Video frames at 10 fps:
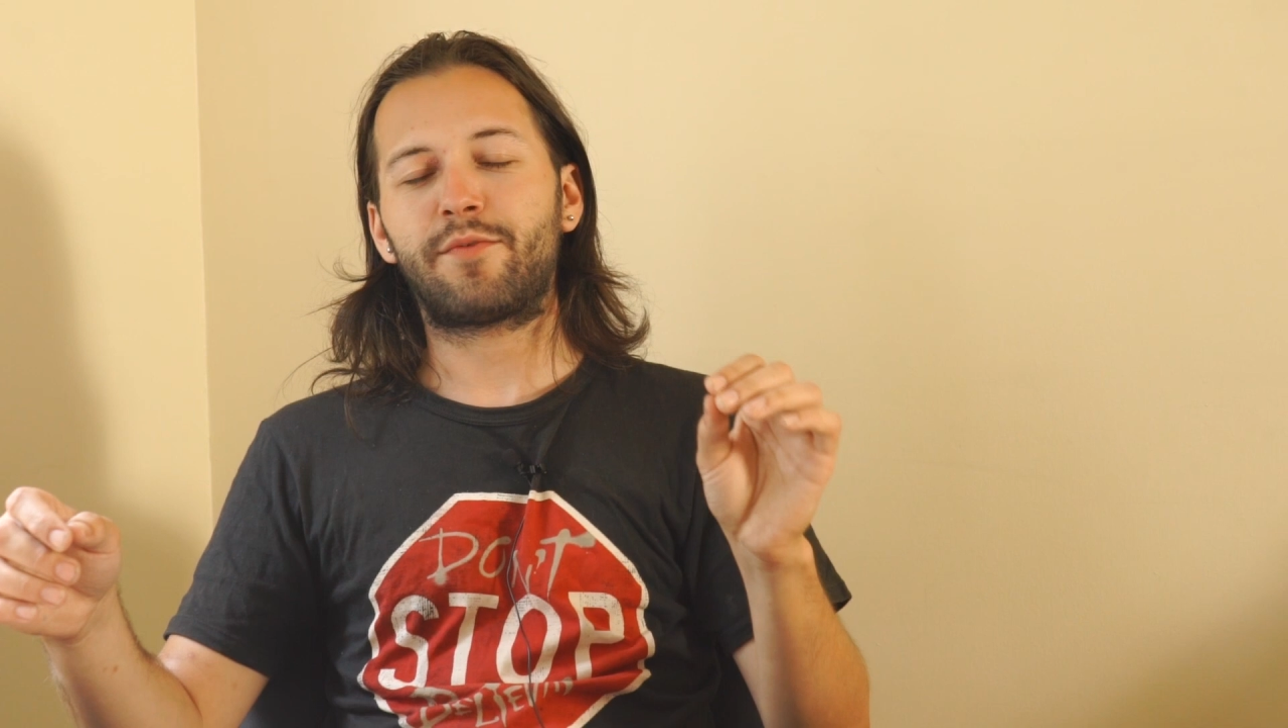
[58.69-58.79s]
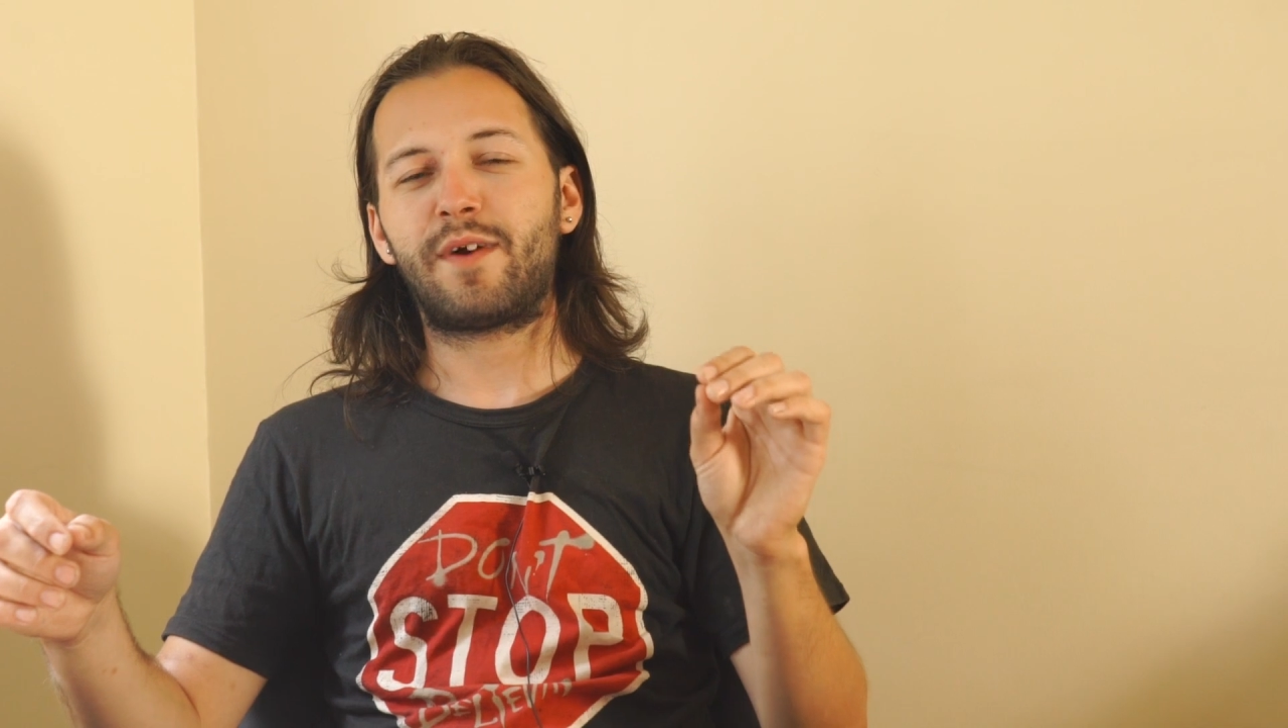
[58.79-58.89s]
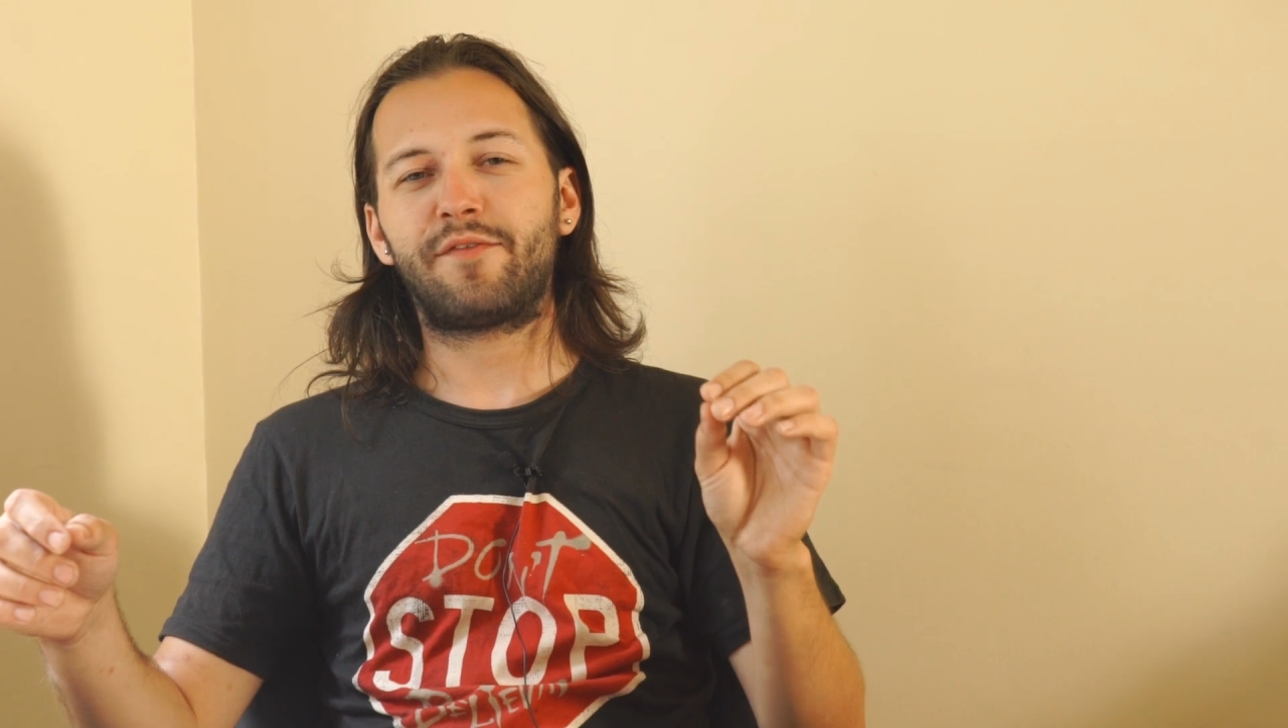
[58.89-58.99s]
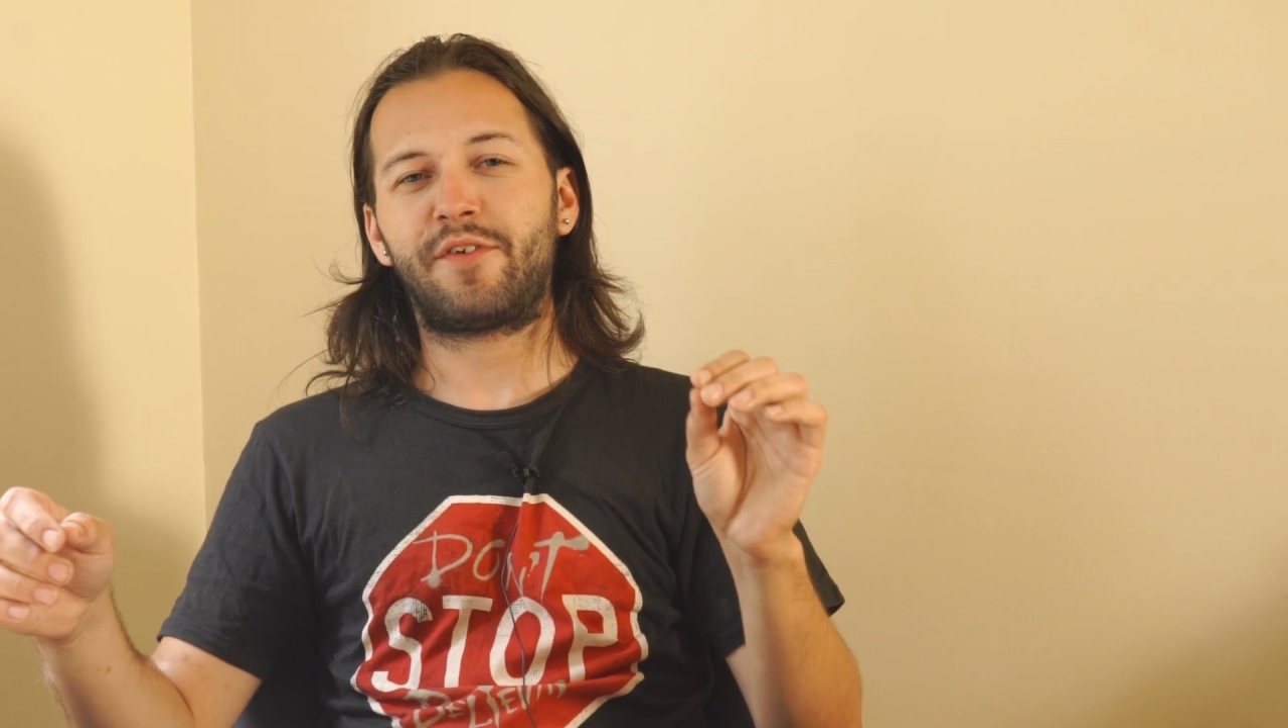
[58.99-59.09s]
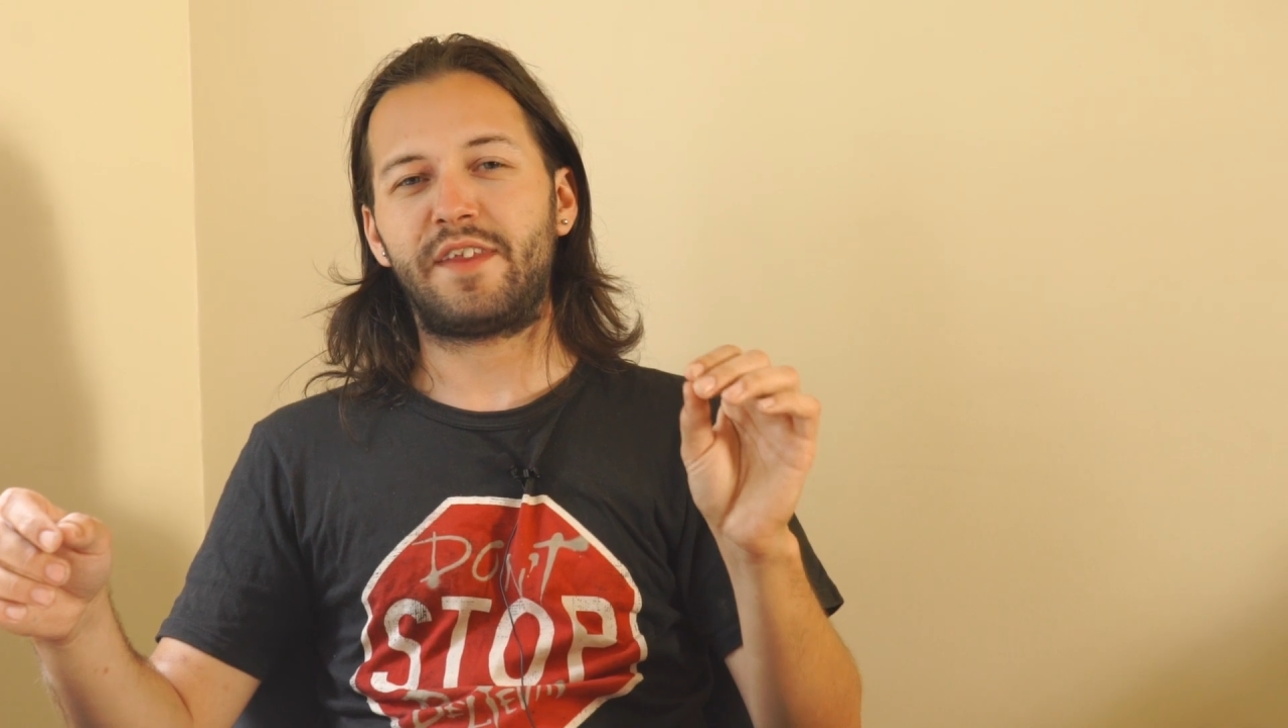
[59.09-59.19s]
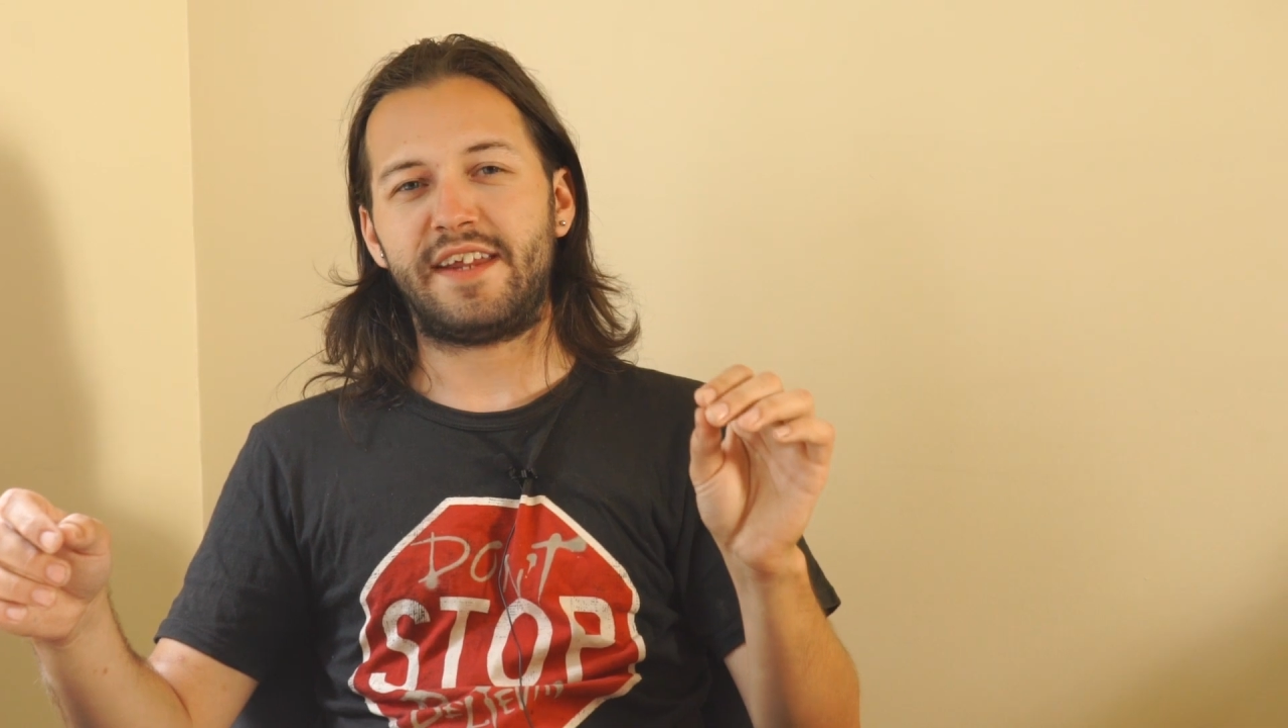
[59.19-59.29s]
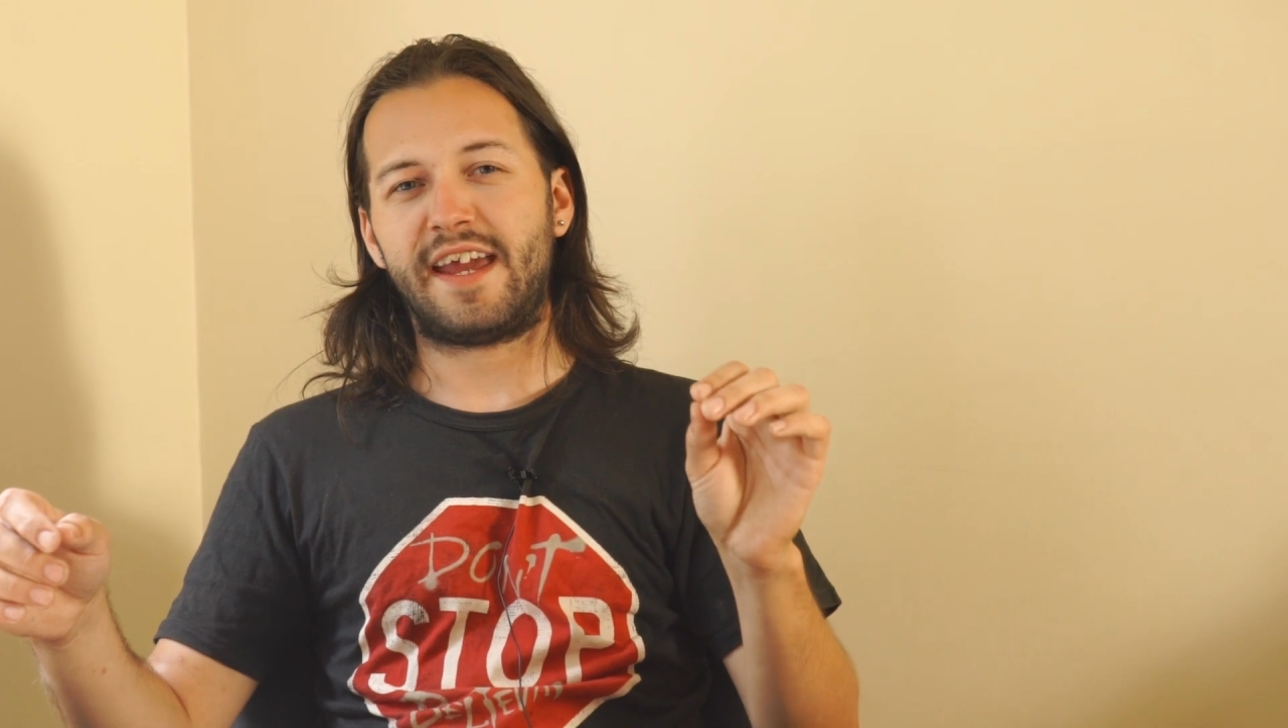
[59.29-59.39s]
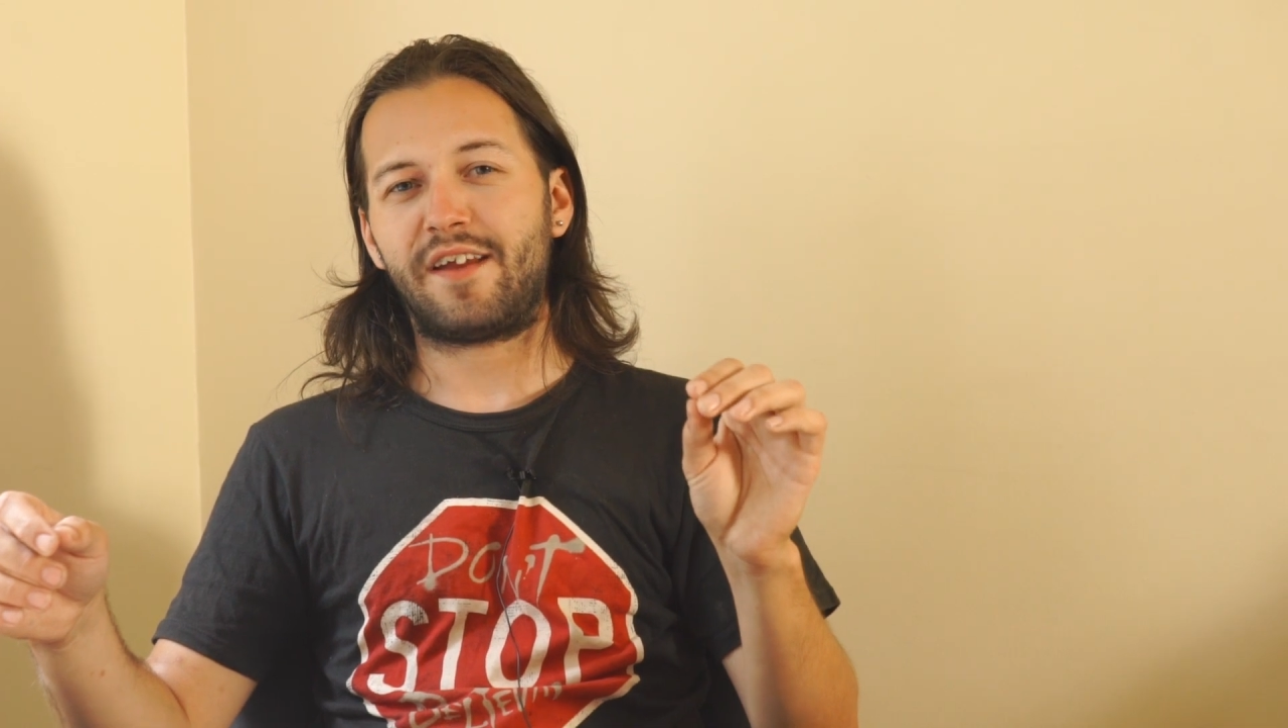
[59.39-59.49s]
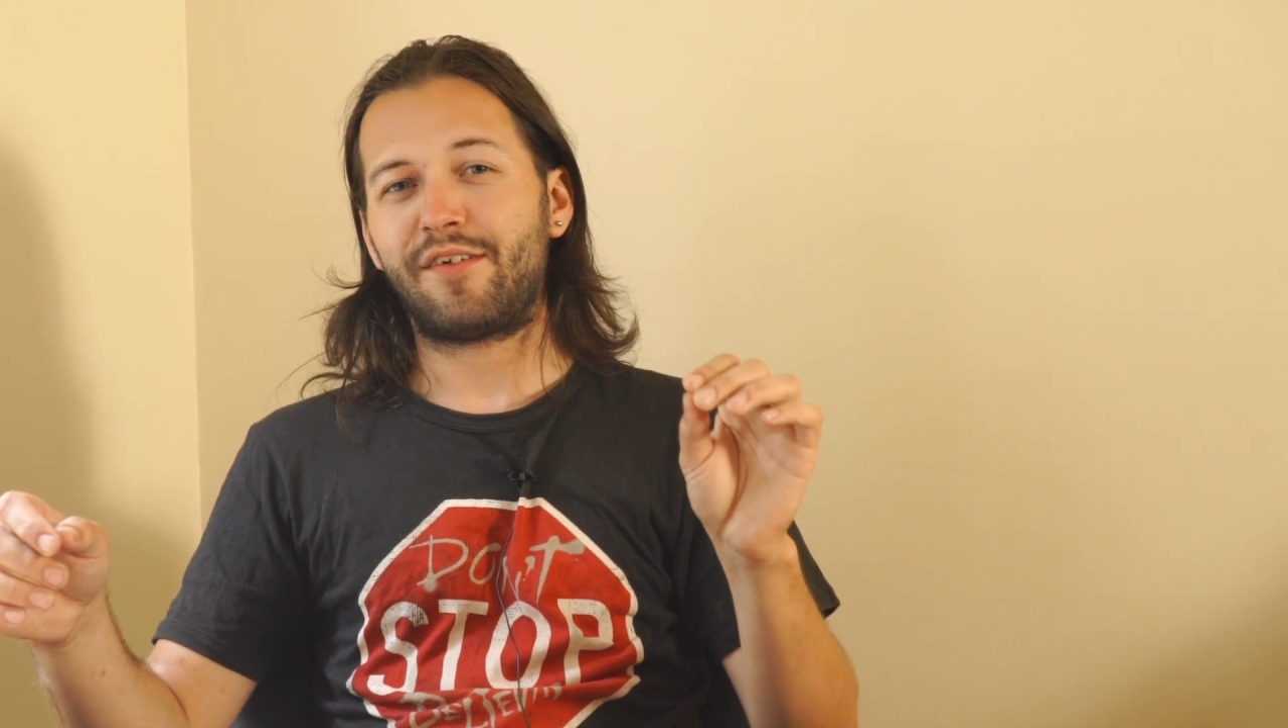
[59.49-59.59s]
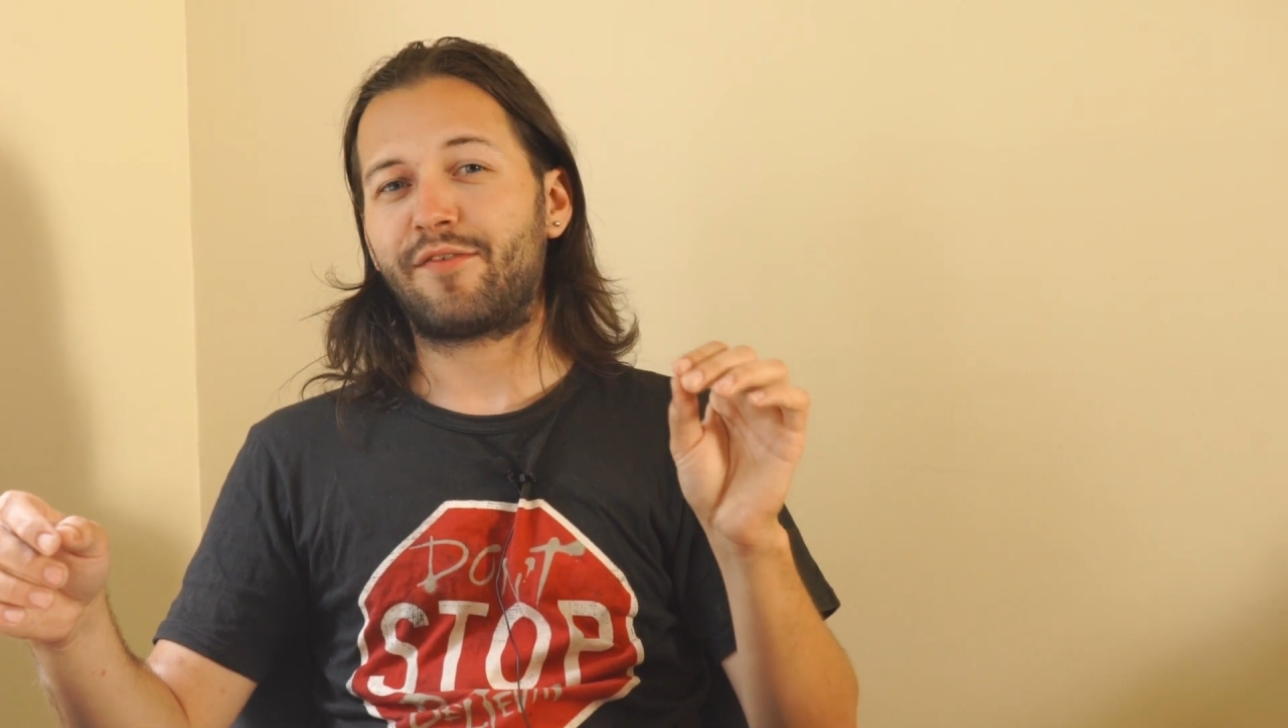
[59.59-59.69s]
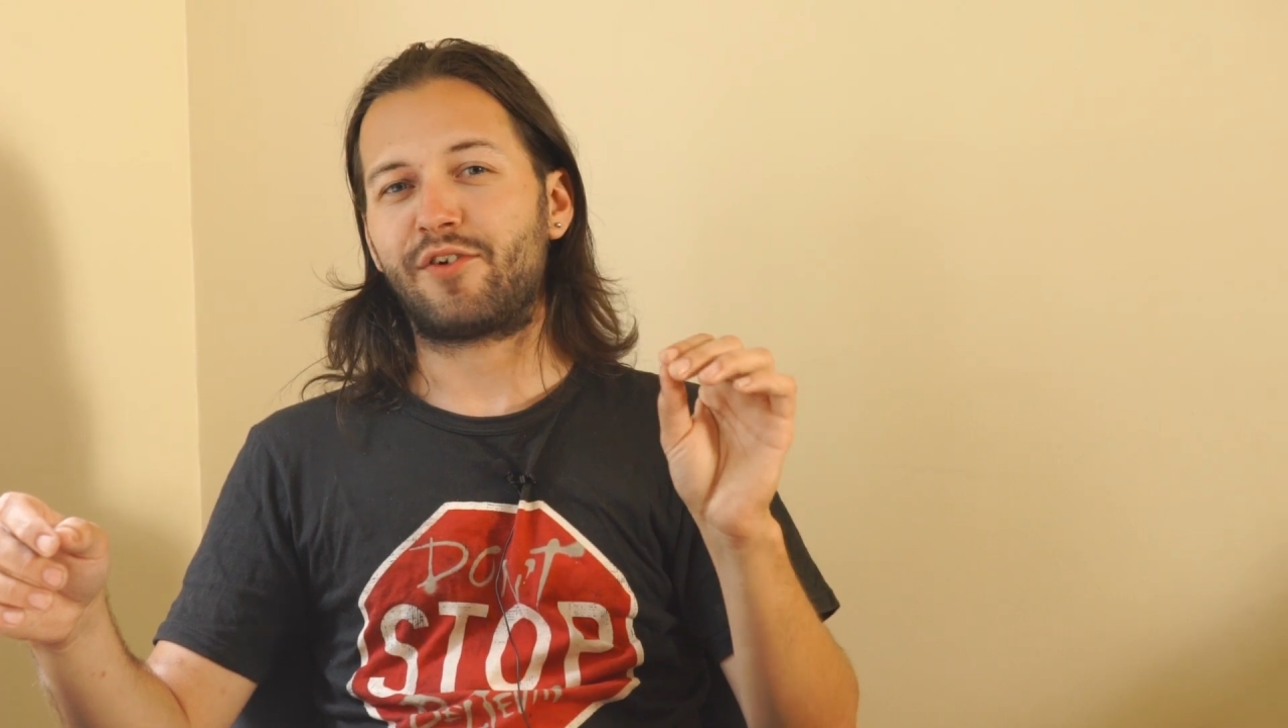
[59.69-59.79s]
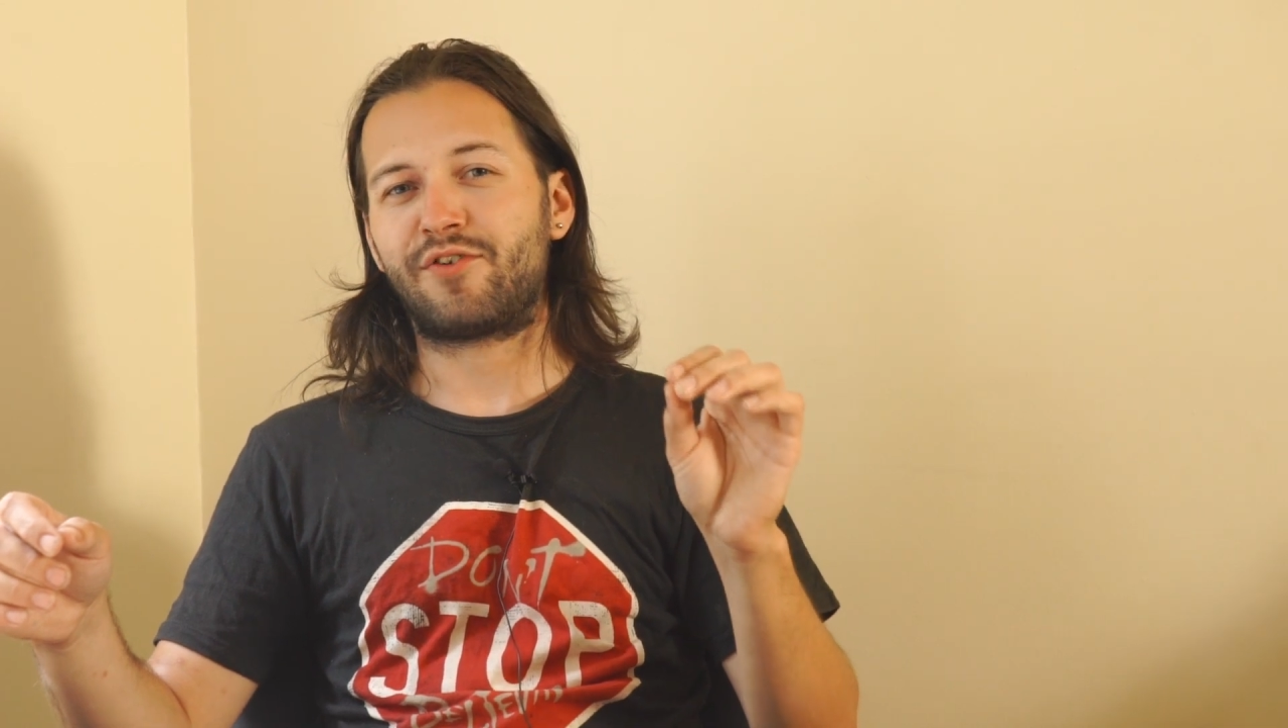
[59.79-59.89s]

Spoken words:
waiting for the day for